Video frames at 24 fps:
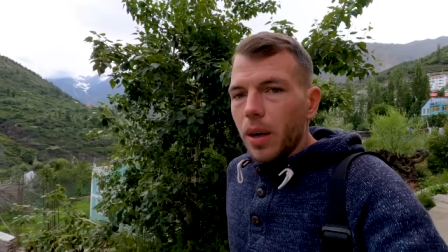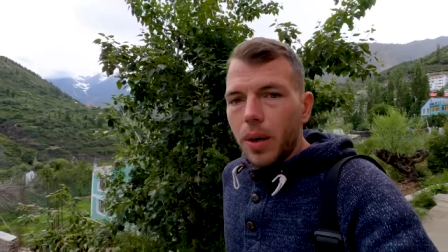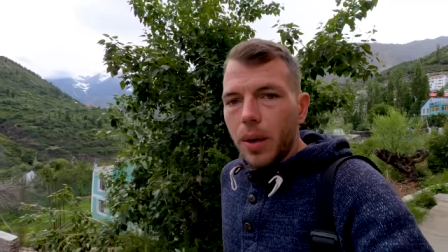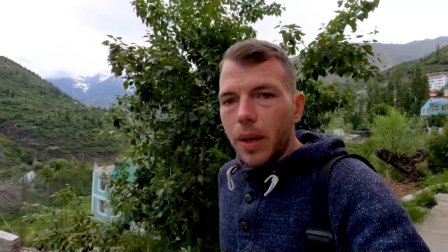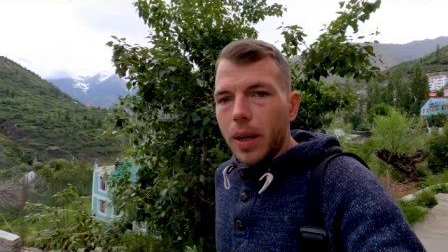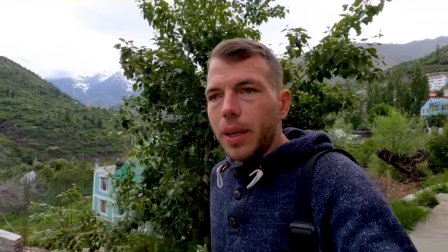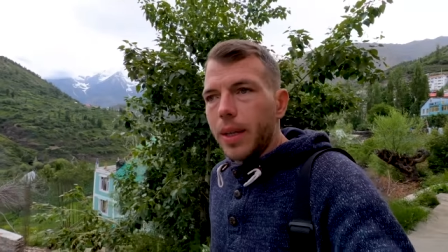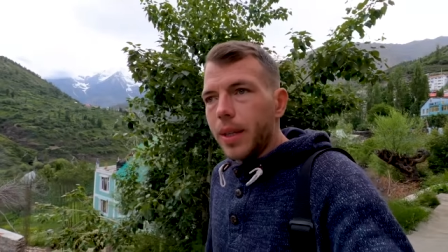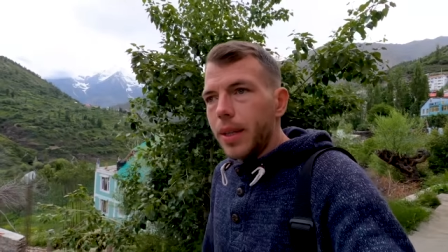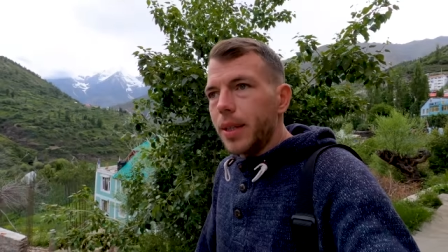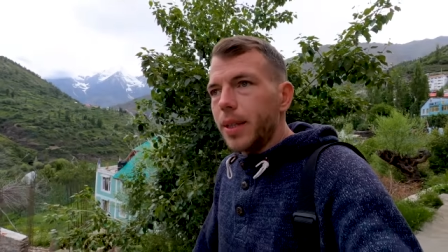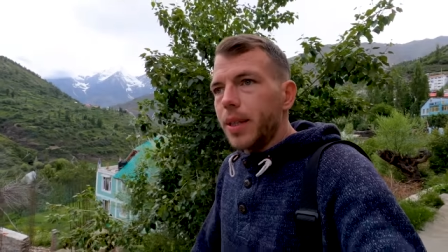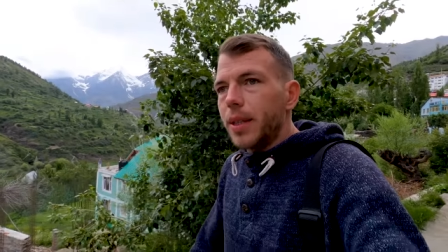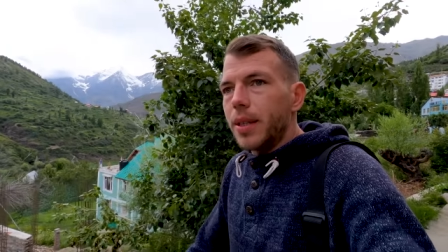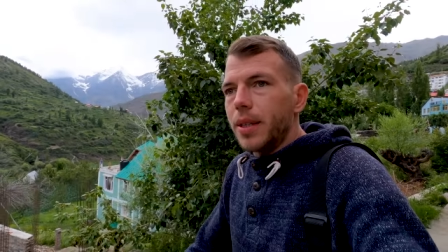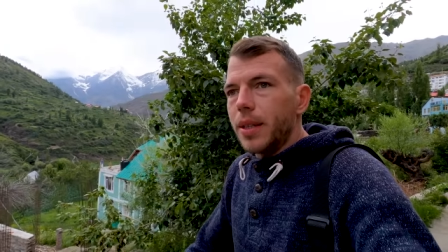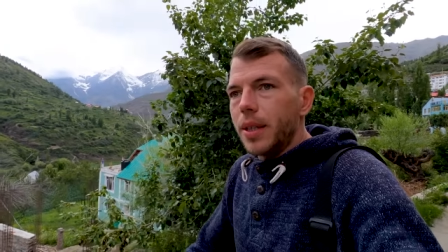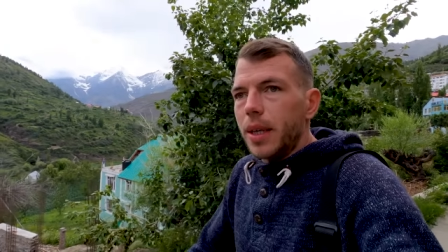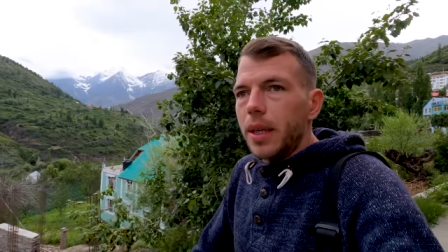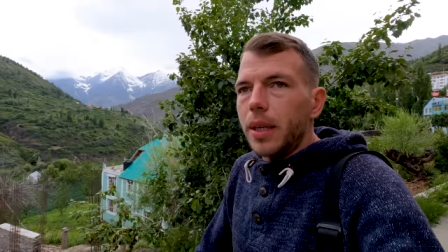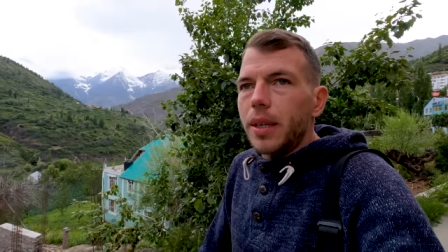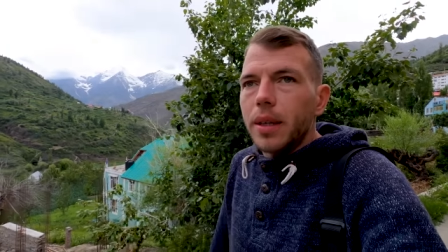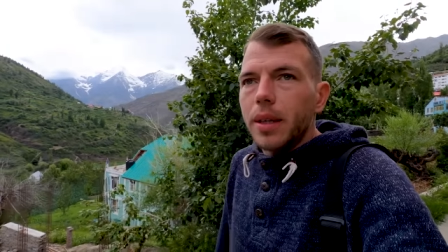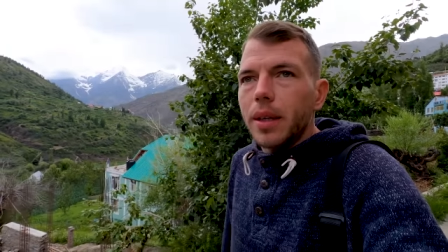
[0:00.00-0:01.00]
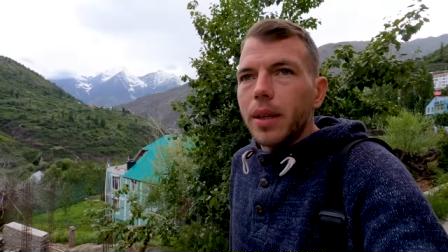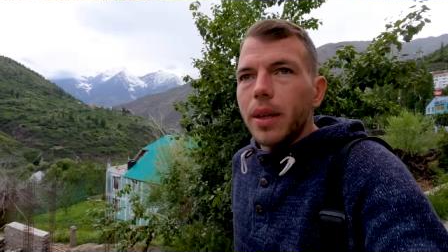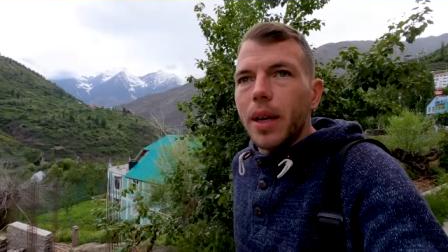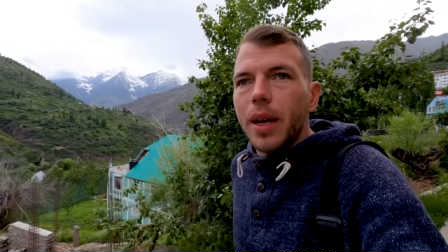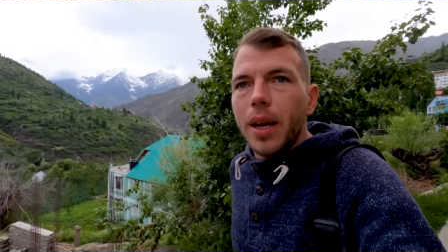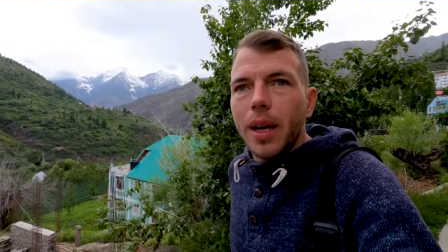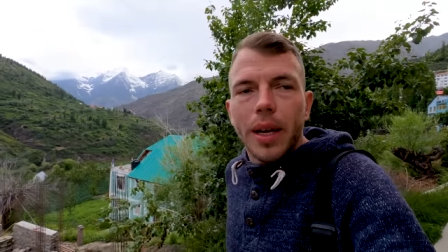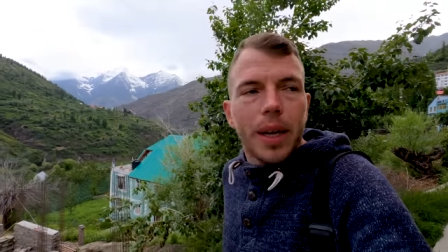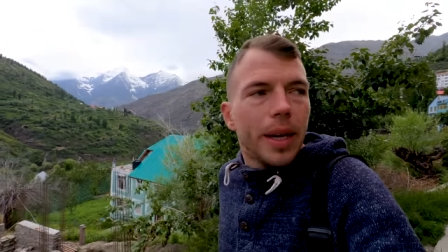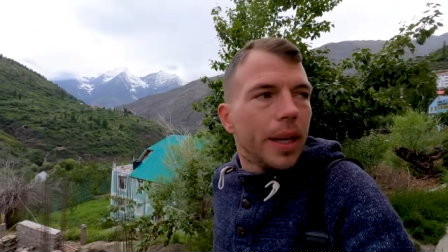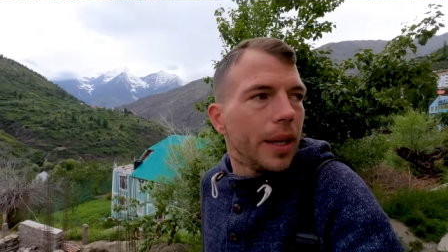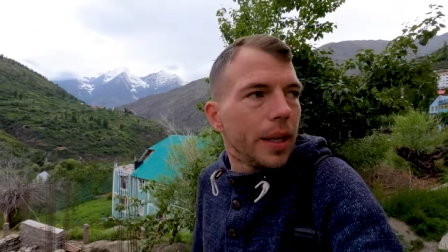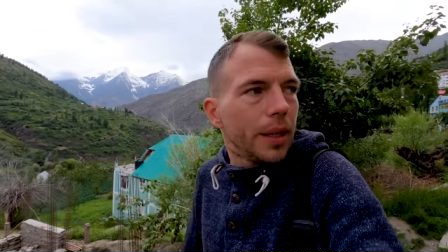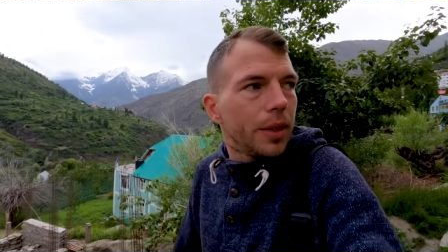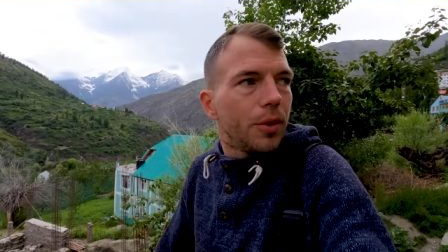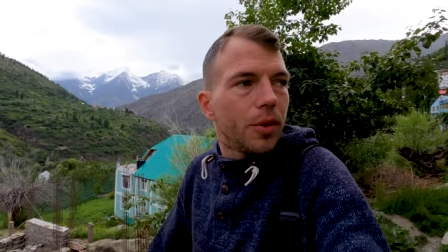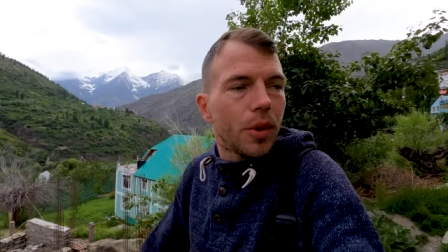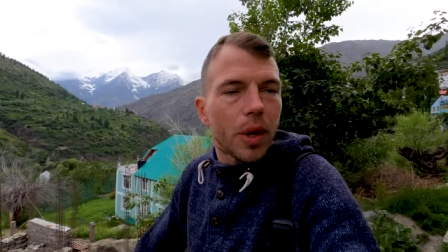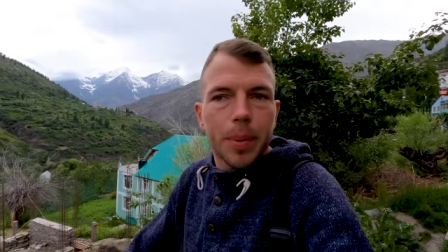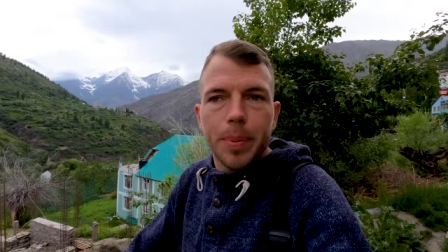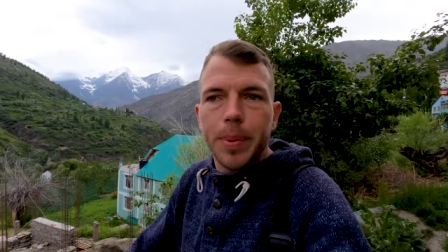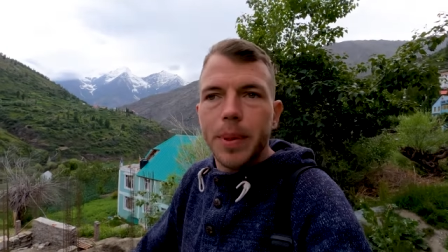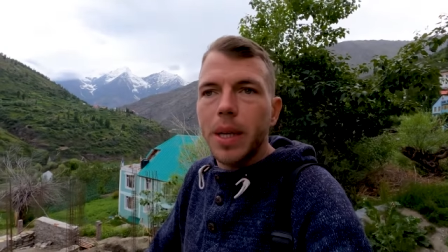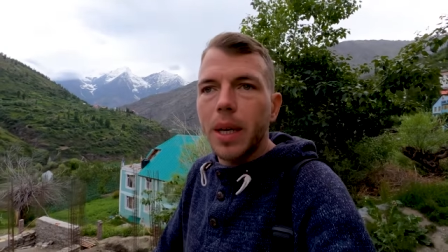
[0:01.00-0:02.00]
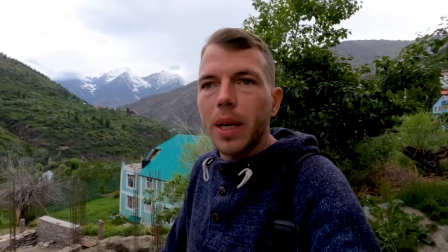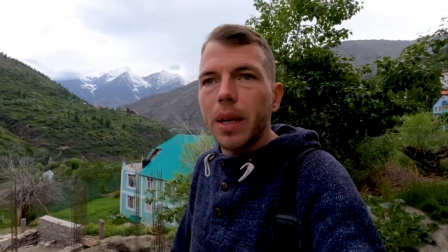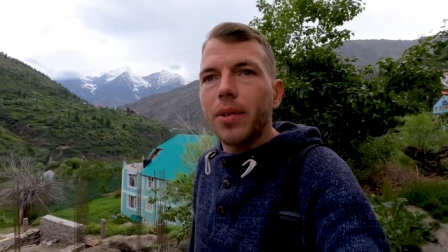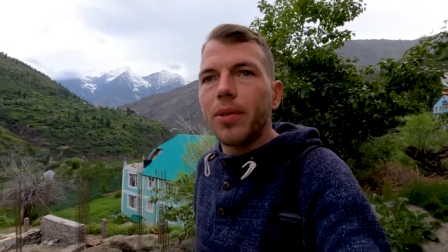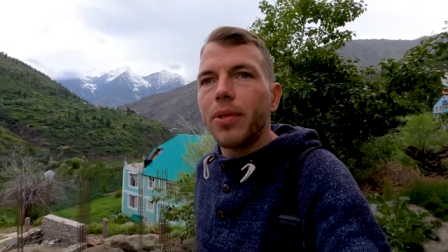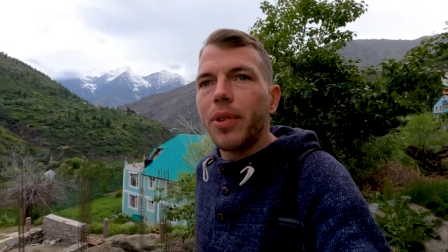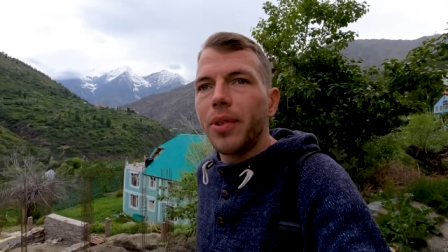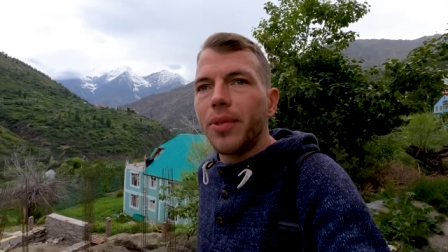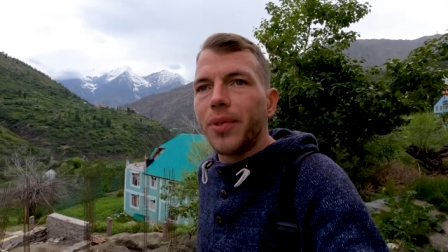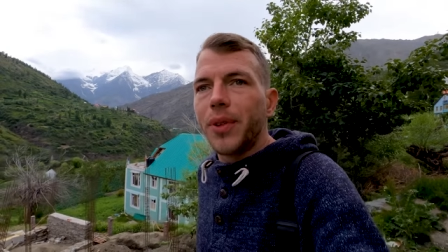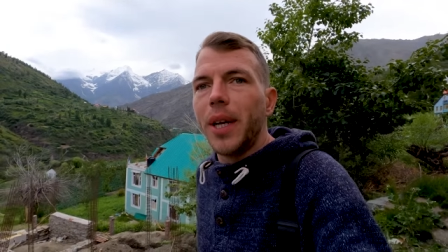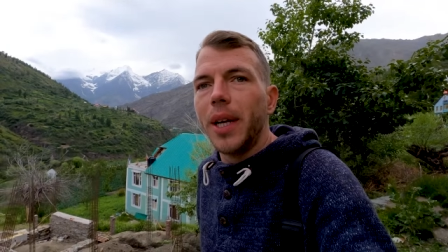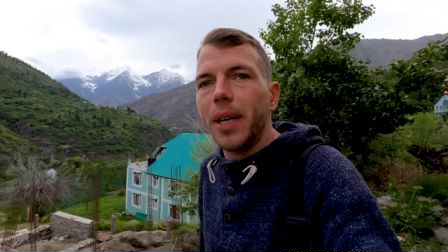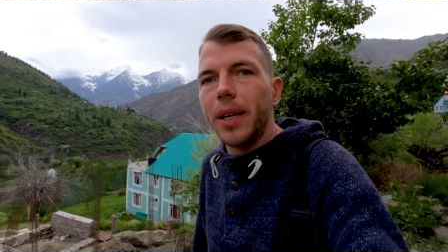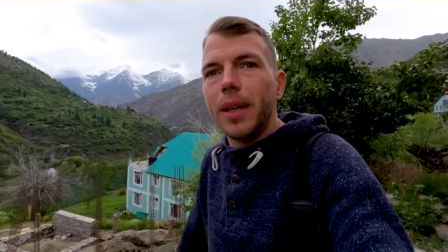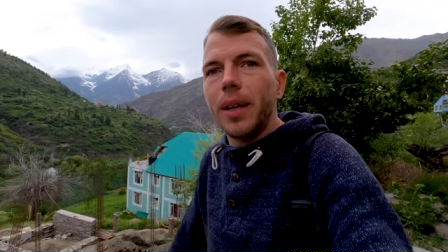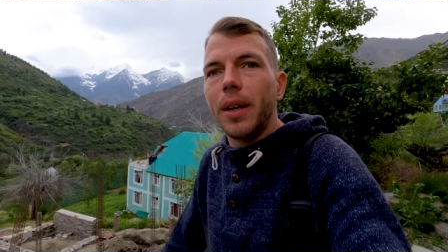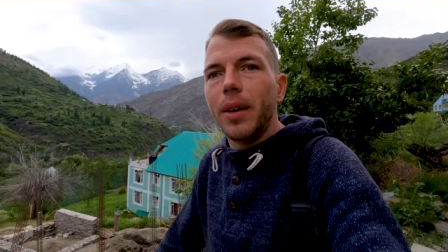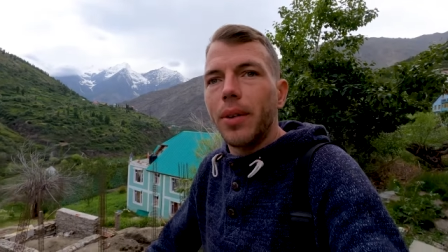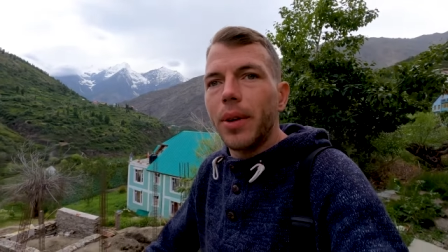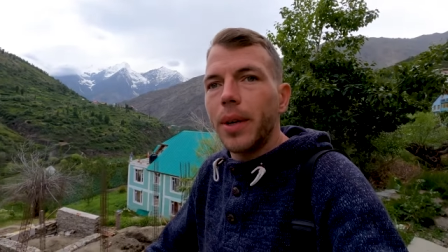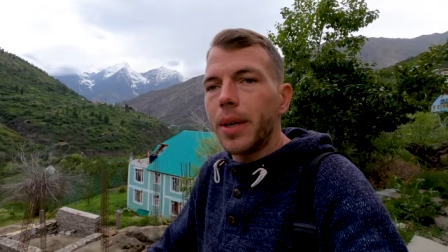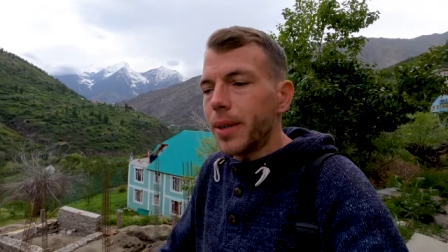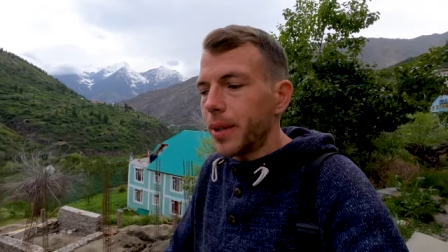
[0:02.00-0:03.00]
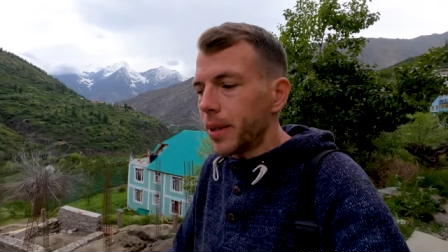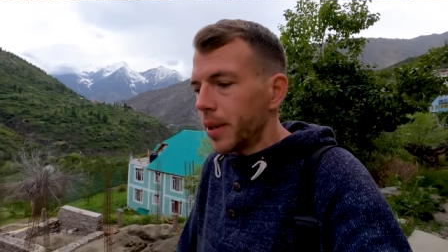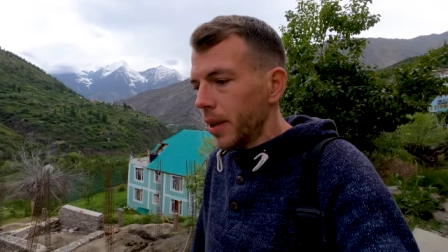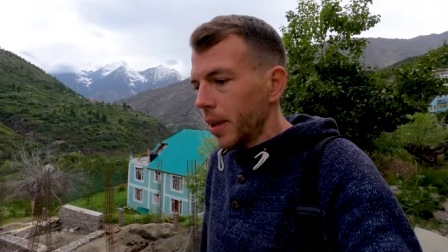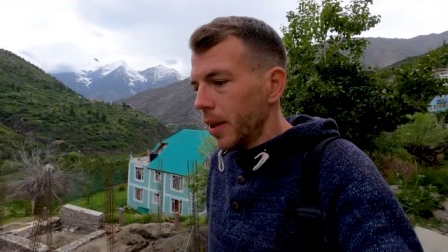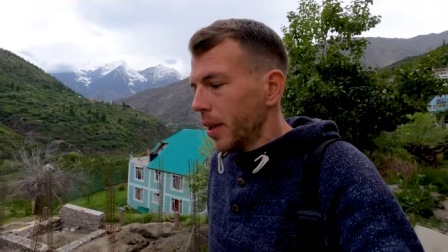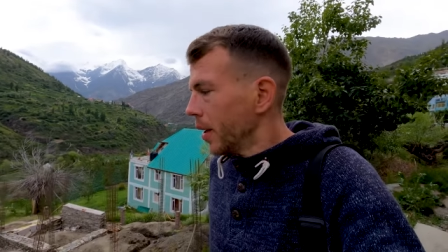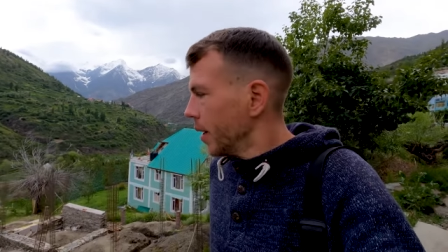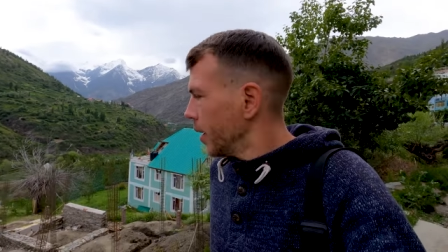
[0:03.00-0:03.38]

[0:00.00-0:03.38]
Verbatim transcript: well, this is it. It drops like 15 degrees.